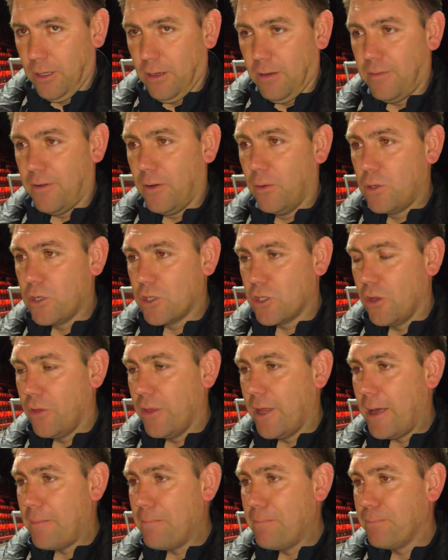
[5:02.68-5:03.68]
focus on
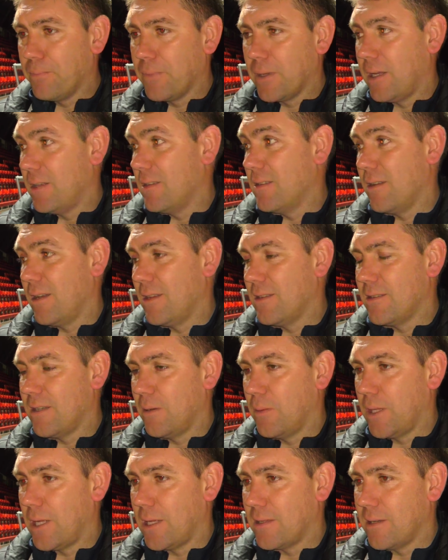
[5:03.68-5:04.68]
them and see
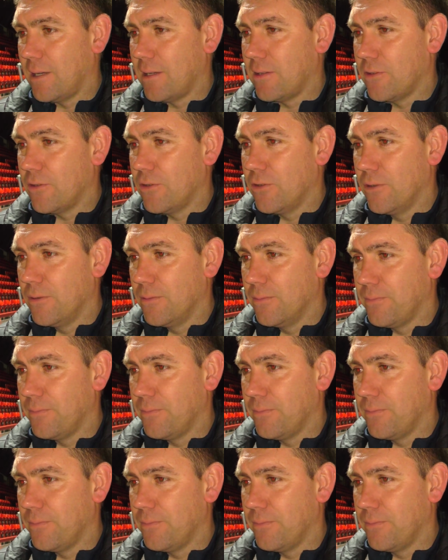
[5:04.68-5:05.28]
where that takes us.